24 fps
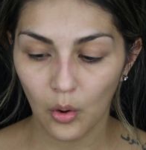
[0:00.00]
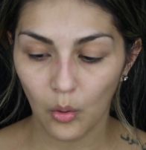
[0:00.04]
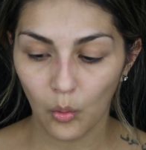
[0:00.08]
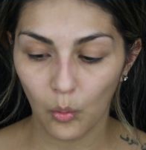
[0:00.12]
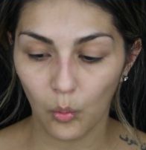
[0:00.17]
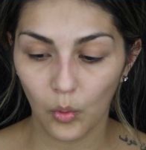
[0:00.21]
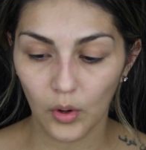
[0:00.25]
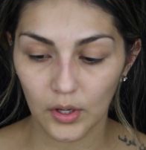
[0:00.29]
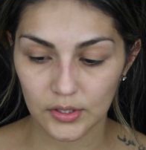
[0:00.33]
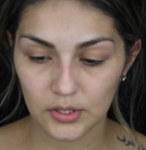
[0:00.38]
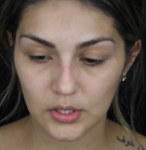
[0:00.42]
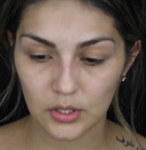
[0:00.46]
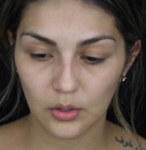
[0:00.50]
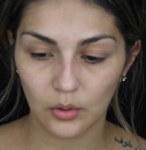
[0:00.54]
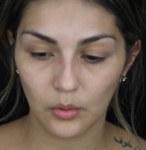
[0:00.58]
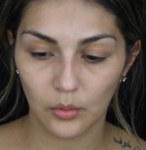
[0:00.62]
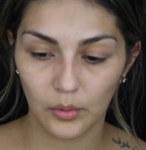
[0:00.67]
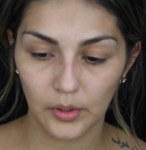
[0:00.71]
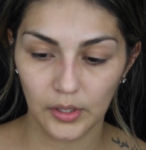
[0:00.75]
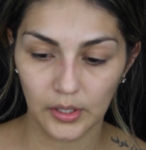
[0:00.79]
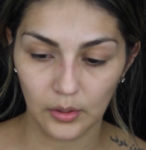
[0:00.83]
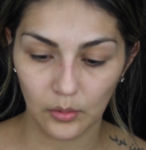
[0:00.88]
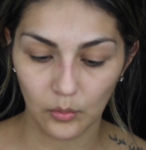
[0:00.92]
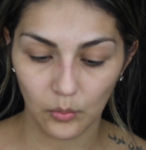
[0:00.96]
what's
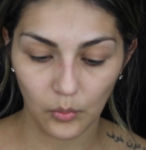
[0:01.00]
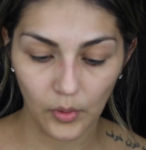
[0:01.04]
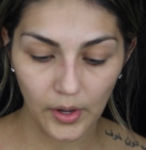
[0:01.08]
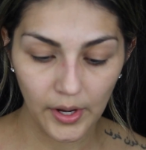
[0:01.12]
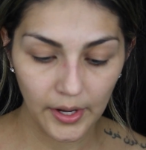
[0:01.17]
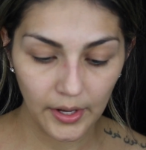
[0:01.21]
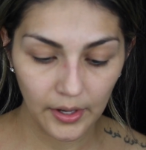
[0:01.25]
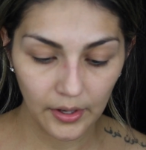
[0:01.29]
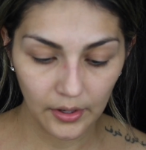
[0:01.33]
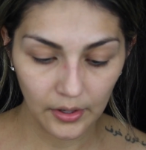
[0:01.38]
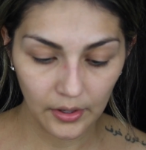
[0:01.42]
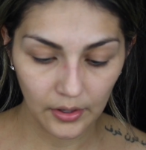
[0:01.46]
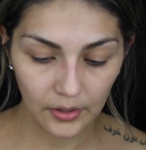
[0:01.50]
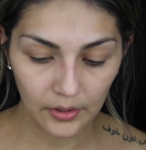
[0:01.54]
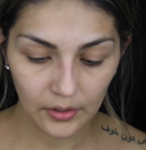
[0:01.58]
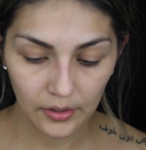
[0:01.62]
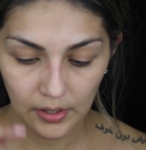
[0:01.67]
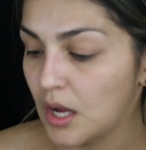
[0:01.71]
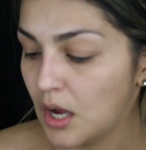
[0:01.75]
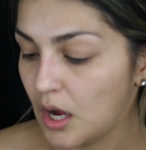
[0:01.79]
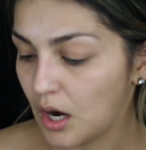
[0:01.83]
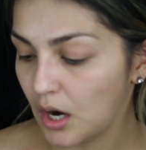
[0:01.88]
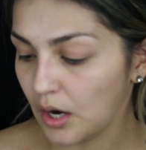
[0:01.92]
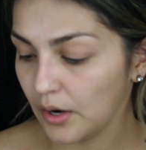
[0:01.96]
going where.
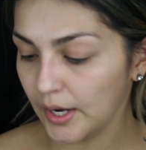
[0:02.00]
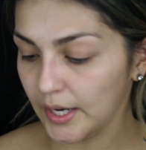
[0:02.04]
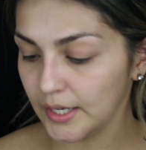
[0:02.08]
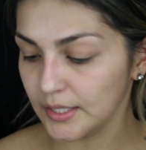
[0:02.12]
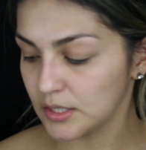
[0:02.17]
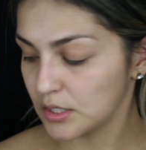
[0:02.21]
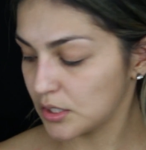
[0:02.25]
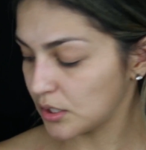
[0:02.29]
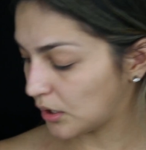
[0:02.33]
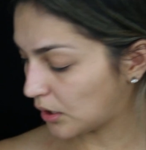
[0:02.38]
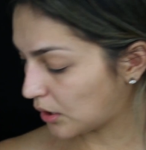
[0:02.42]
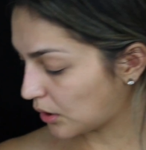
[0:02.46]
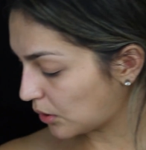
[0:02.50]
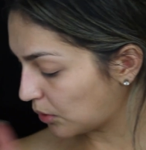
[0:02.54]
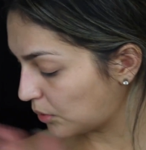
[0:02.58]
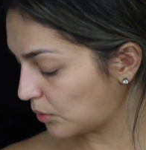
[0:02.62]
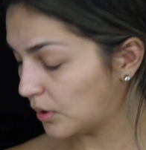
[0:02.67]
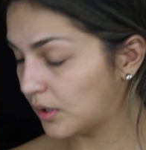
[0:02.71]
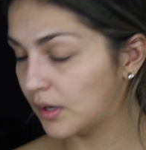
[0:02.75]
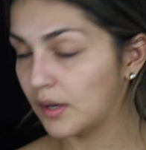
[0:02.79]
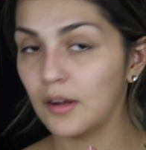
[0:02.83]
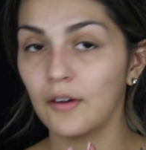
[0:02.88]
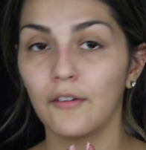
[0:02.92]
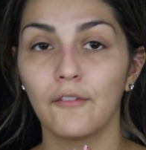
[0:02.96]
Alright, so
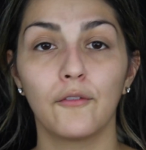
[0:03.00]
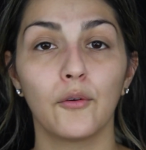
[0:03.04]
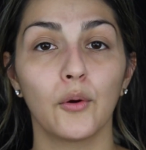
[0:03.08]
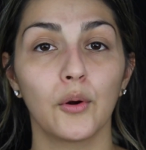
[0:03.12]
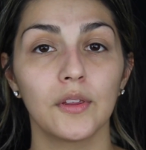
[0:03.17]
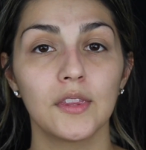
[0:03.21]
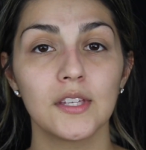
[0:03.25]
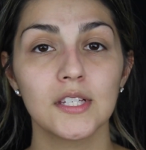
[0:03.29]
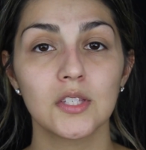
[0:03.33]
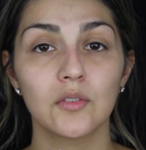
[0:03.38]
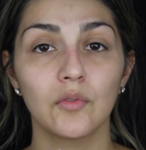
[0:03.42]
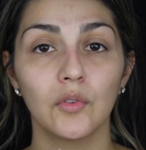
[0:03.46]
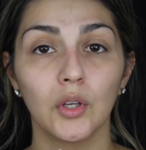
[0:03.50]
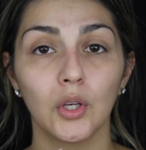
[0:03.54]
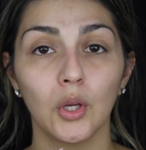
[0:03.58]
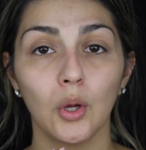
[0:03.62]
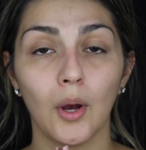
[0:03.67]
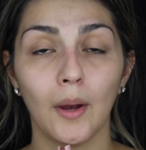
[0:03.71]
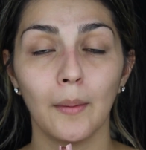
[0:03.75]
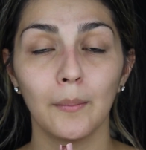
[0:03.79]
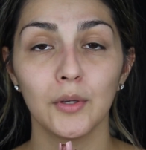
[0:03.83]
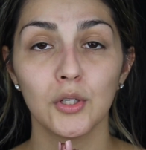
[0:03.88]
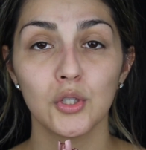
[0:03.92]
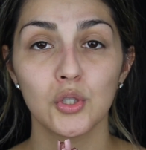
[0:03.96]
for this video,
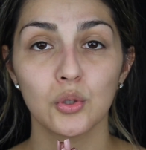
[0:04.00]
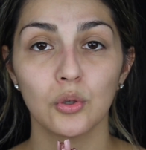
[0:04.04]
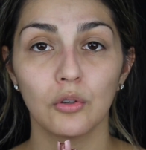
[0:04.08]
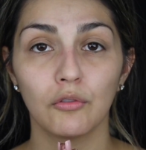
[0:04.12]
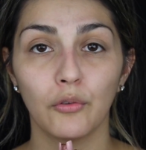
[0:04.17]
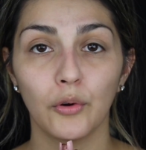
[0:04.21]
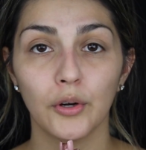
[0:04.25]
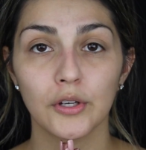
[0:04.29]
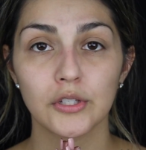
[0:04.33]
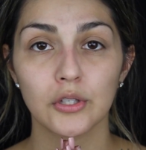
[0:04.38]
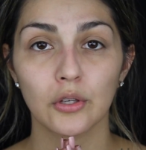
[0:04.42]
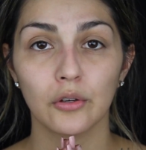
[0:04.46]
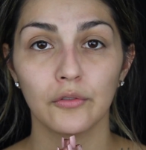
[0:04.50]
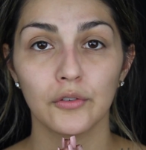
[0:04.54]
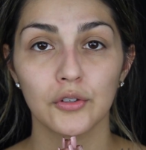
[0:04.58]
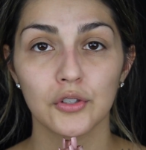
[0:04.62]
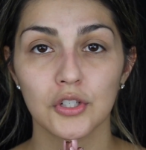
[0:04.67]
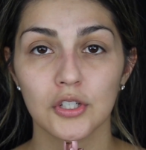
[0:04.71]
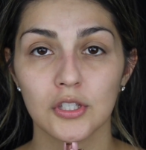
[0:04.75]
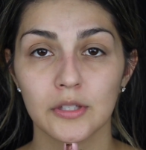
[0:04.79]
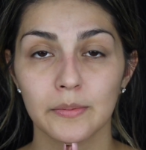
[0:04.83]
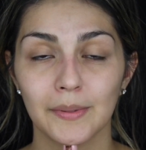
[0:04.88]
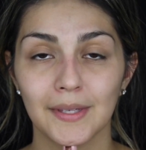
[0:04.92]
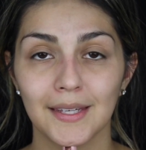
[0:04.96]
I'm going to do a voiceover,
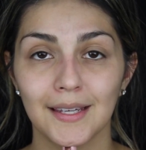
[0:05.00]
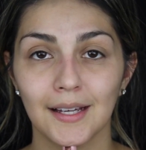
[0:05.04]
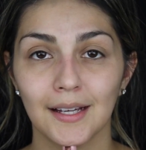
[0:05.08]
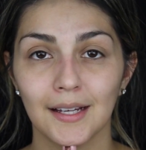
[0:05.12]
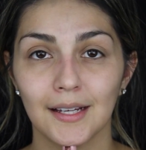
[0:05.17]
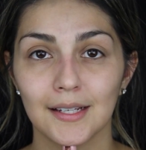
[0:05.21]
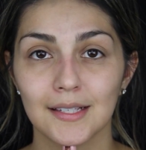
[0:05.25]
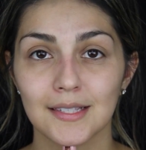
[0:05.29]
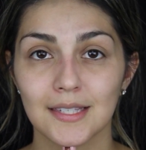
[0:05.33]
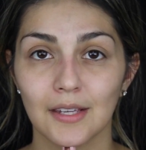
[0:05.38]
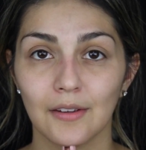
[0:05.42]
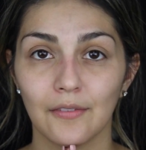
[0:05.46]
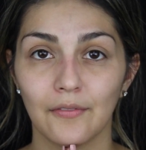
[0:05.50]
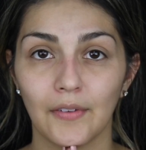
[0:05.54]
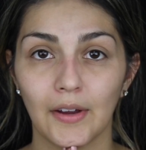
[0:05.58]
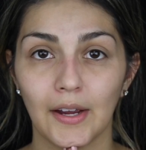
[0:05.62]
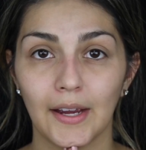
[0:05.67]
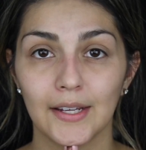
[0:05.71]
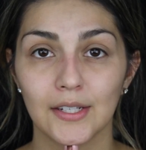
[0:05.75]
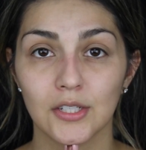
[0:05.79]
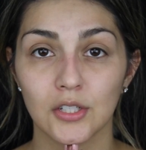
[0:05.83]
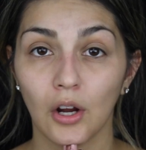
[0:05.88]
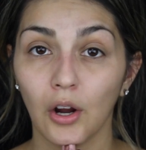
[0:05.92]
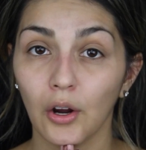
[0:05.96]
just because if
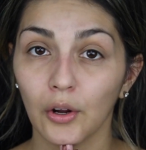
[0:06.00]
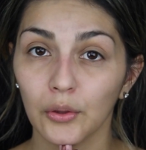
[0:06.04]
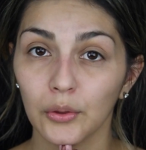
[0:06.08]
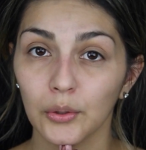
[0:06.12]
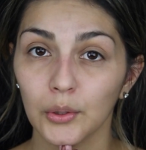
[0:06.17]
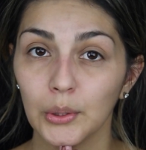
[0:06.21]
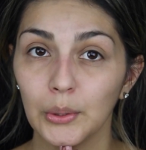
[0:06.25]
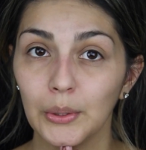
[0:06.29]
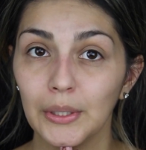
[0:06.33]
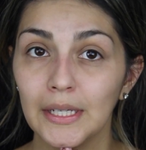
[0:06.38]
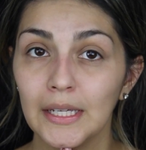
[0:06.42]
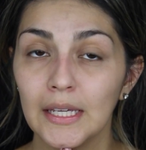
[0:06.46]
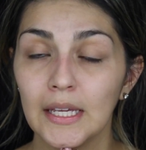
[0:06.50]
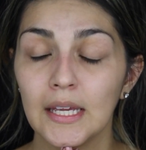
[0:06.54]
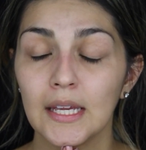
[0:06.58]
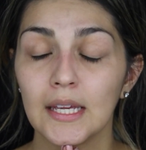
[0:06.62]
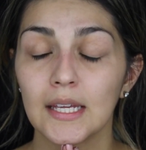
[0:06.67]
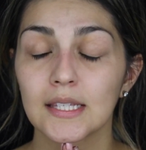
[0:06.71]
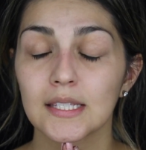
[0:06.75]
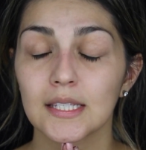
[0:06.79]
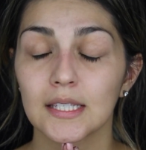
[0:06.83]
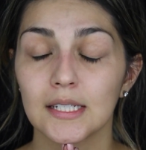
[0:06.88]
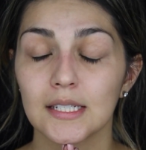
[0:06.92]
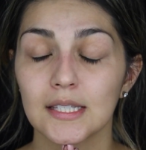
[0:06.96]
I talk through it,
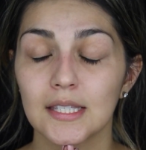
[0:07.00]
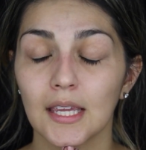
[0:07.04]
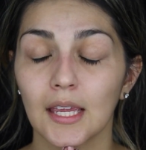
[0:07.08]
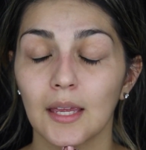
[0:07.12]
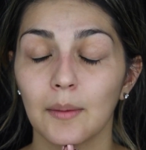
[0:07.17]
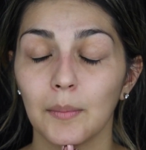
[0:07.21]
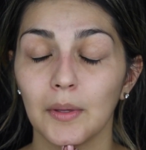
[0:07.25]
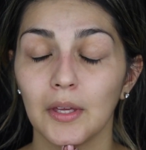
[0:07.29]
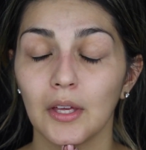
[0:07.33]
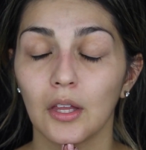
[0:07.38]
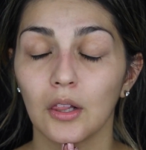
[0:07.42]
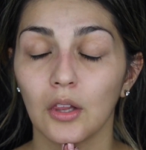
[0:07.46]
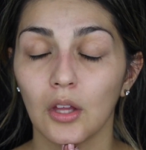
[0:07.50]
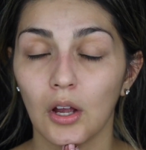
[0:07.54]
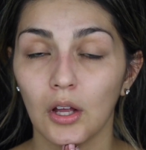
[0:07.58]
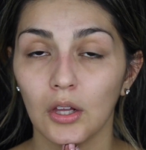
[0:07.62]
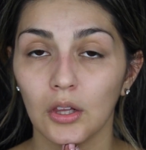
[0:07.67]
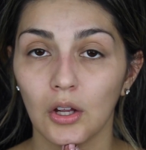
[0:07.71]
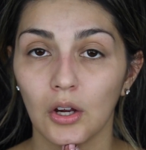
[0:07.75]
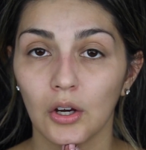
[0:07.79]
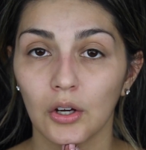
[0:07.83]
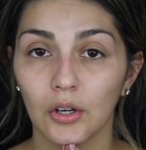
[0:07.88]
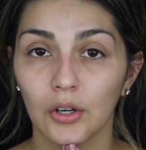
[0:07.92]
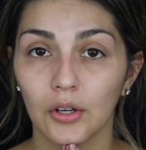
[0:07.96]
it's going to take me a lot
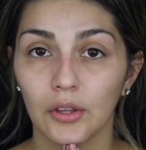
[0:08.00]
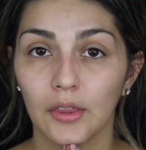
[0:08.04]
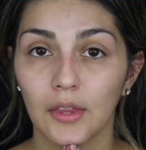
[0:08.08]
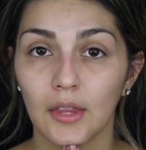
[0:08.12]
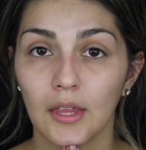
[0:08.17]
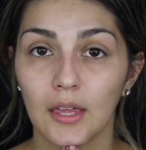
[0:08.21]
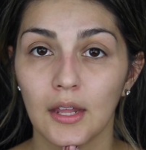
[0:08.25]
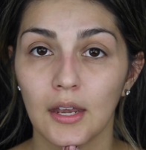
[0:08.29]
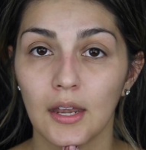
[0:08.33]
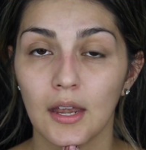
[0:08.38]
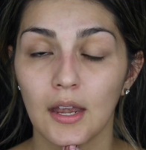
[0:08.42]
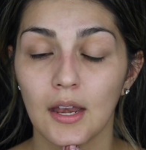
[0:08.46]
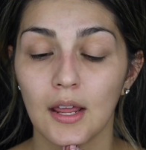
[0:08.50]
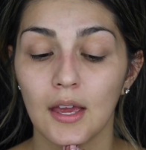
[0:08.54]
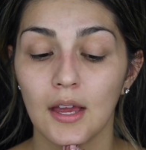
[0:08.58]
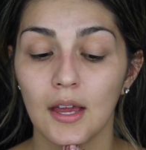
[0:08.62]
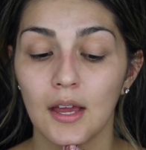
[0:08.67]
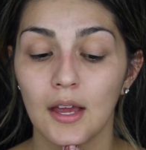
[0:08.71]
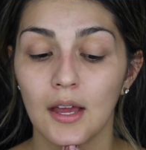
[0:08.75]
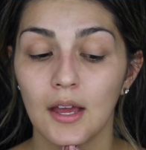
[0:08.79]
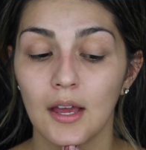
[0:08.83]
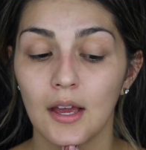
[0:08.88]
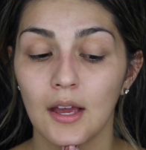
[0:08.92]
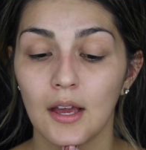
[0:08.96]
longer than
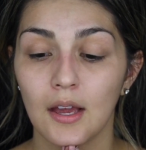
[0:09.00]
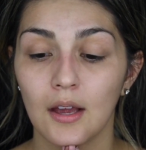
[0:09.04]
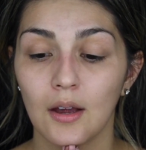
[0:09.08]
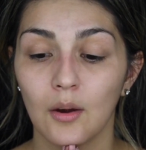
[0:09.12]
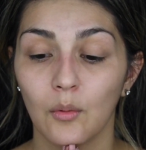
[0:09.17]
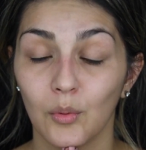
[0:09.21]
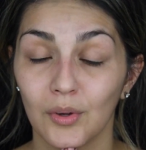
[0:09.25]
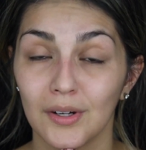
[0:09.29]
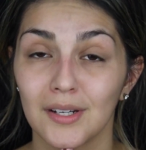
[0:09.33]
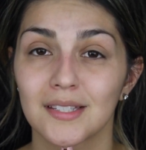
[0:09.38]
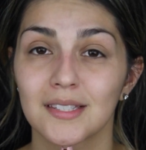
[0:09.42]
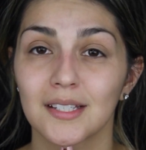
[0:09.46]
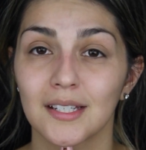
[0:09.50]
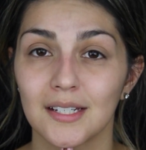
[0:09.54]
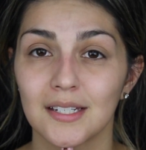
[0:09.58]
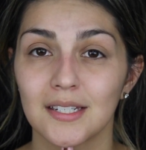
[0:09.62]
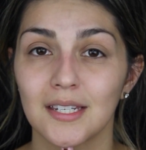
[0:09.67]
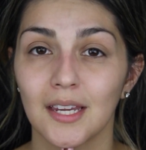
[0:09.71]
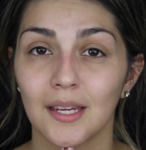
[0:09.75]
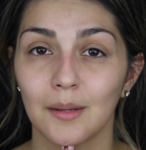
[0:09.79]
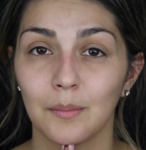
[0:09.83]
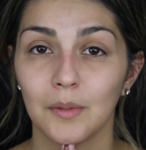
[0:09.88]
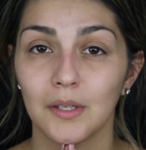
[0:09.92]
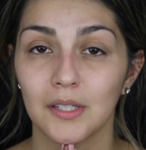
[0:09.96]
what it's going to
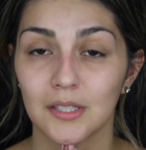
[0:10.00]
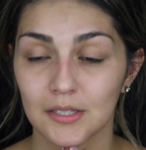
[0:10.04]
take me.